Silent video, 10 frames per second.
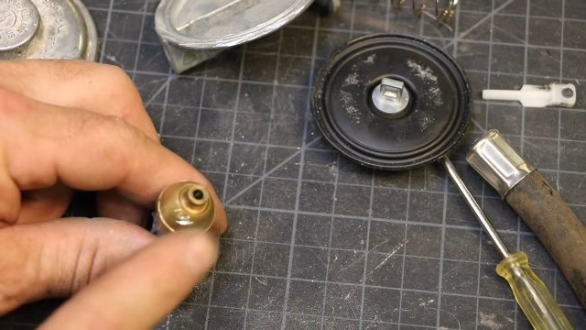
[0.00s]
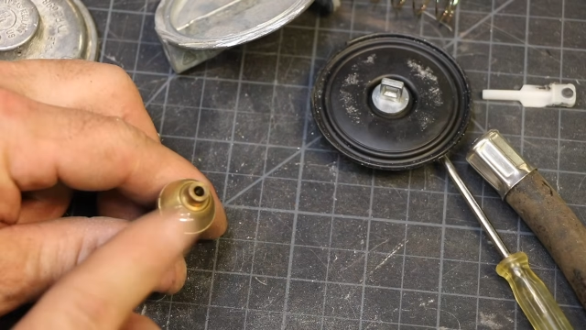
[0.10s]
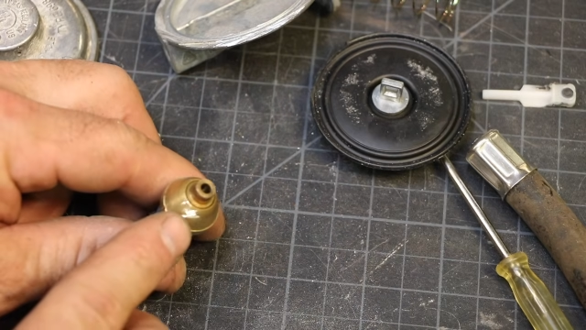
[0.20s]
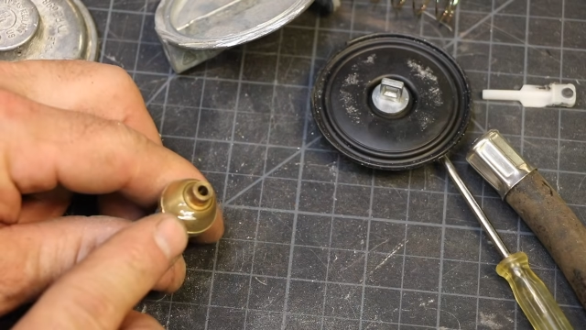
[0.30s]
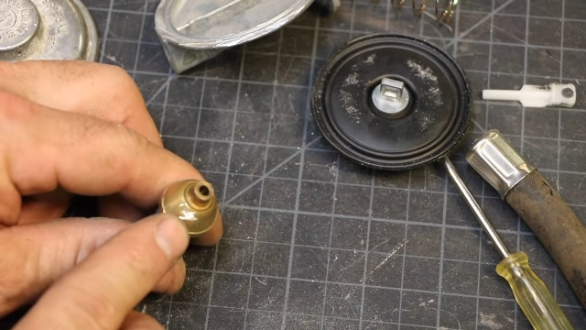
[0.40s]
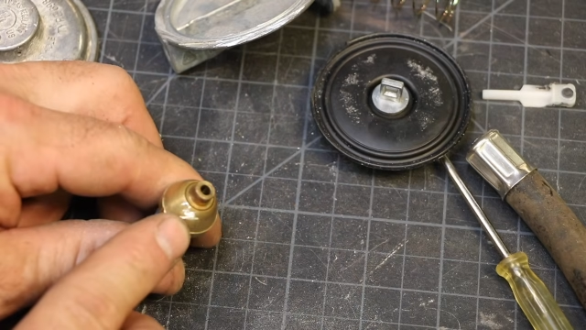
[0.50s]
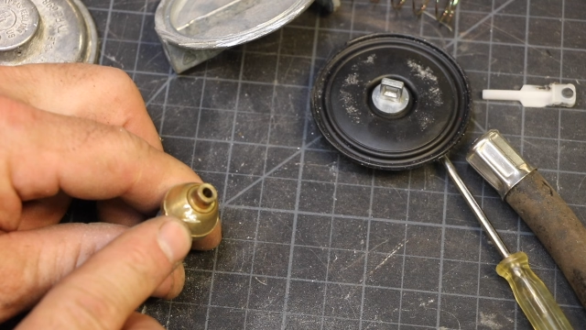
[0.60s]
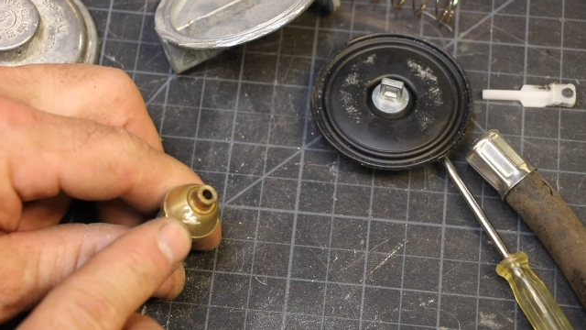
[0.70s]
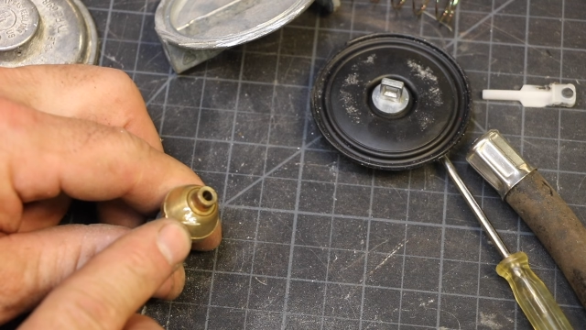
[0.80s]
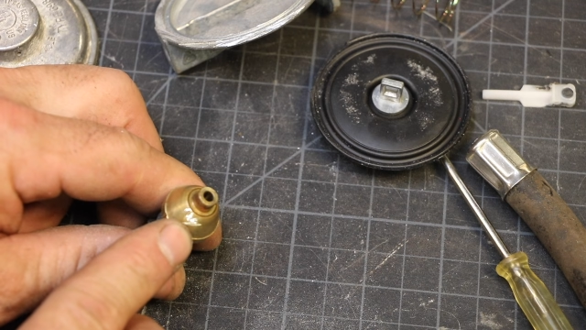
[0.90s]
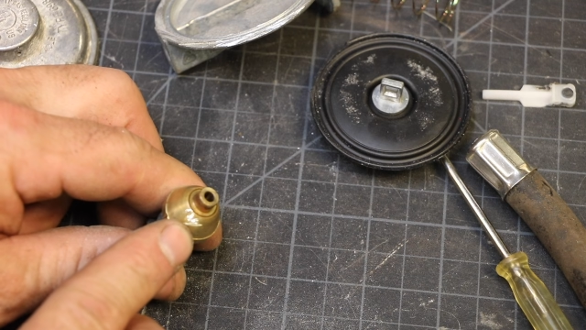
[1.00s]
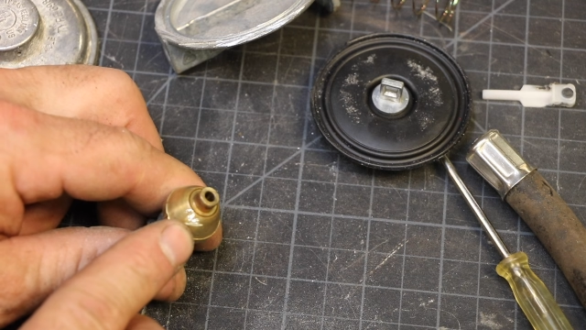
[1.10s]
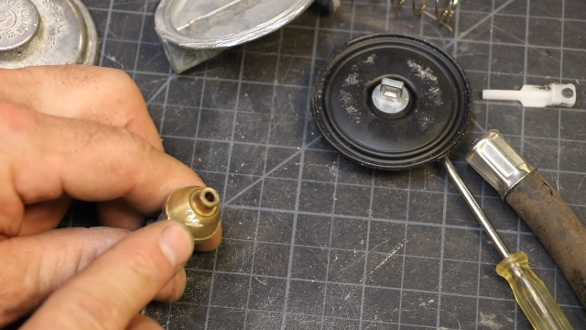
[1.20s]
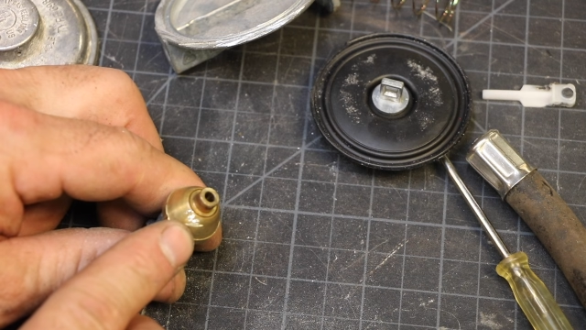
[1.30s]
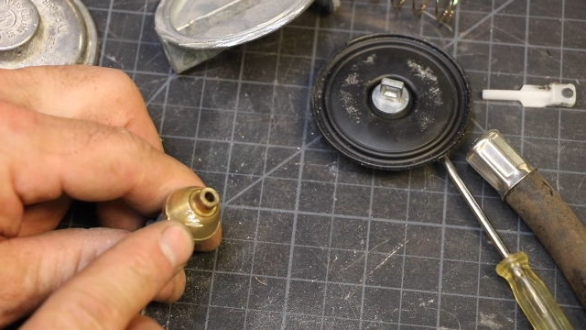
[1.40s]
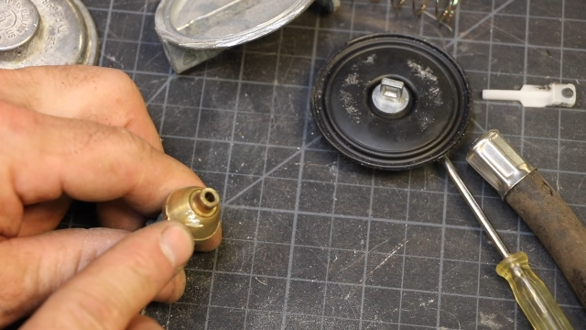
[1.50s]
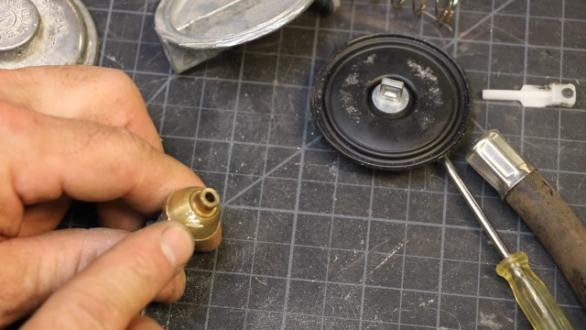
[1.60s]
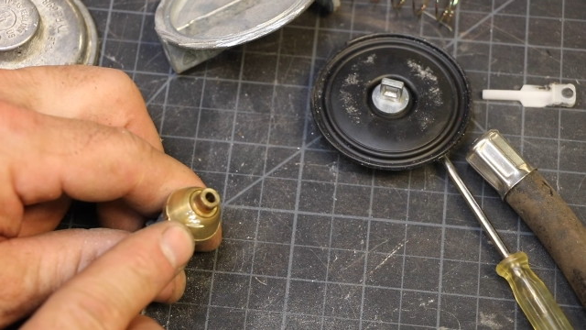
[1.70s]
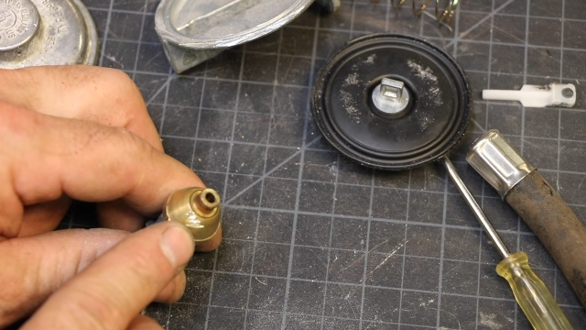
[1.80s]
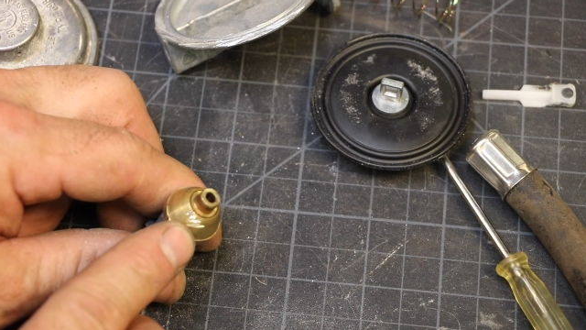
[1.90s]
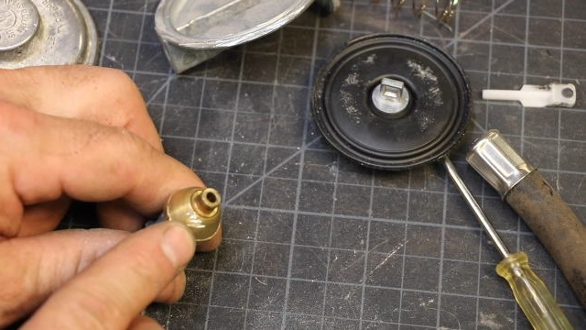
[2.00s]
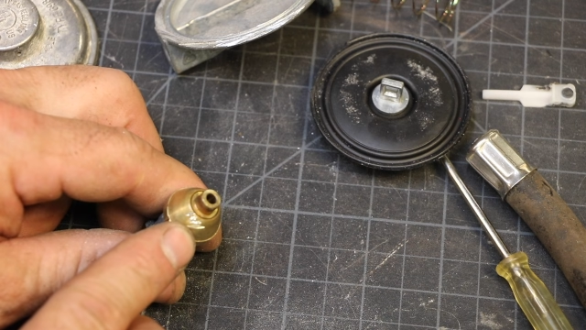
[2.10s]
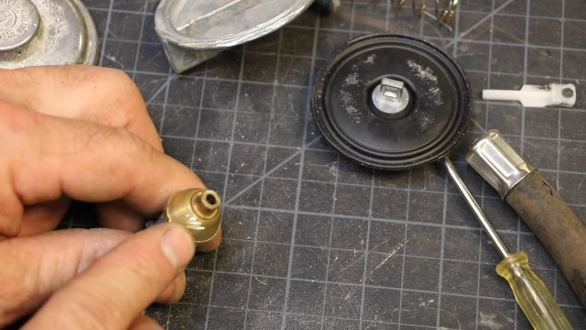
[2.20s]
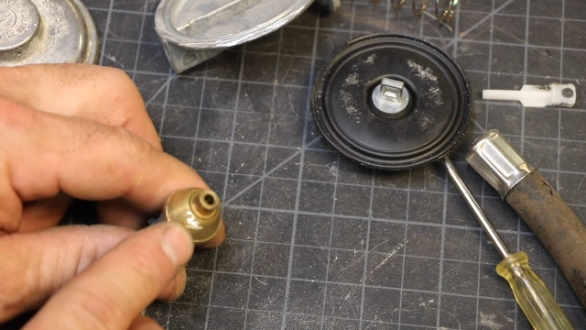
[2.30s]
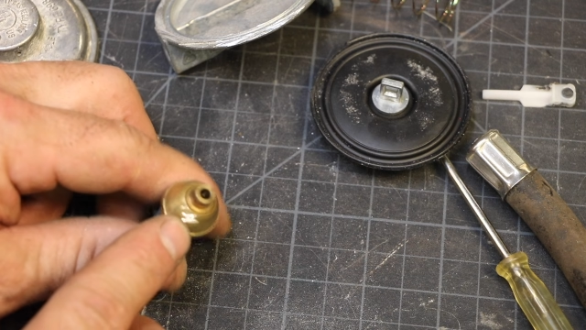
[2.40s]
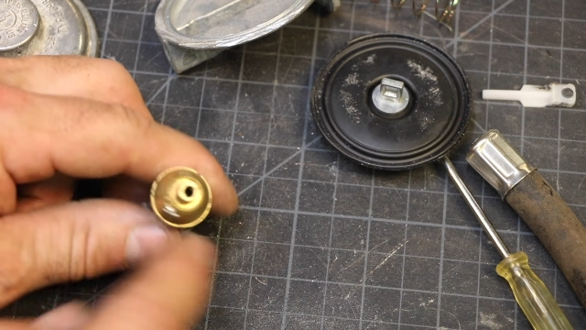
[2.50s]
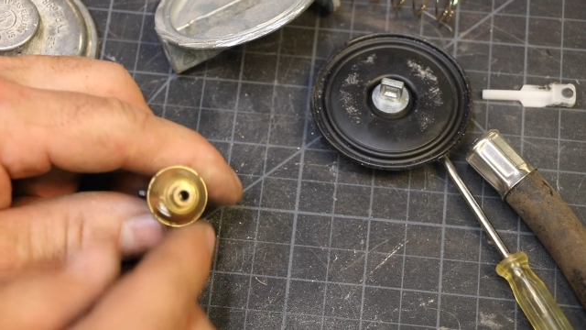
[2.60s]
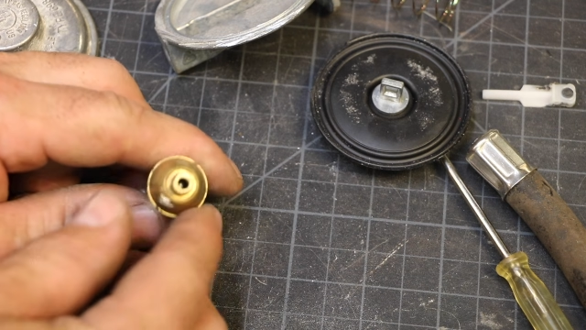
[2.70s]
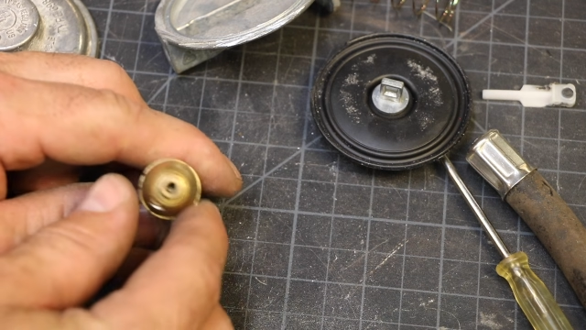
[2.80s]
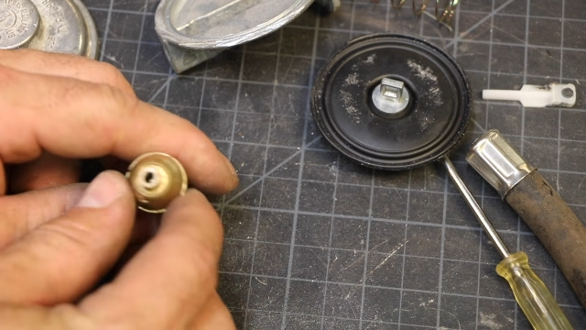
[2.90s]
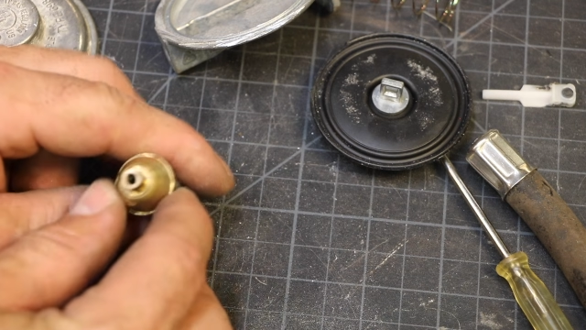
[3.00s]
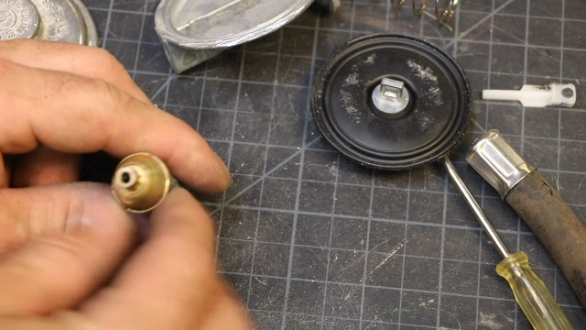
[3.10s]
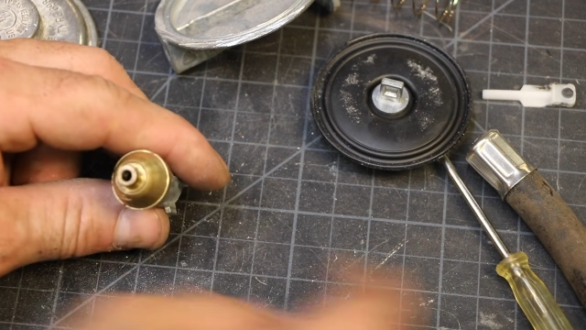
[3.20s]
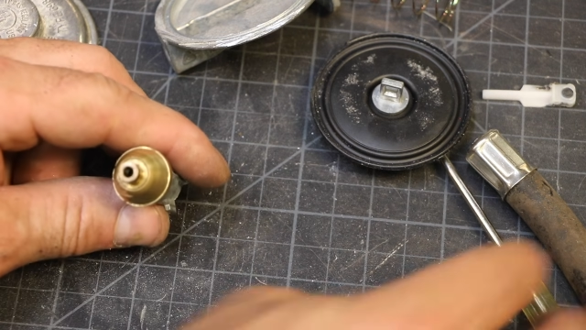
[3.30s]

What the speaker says: Nobody's mouth can be seen.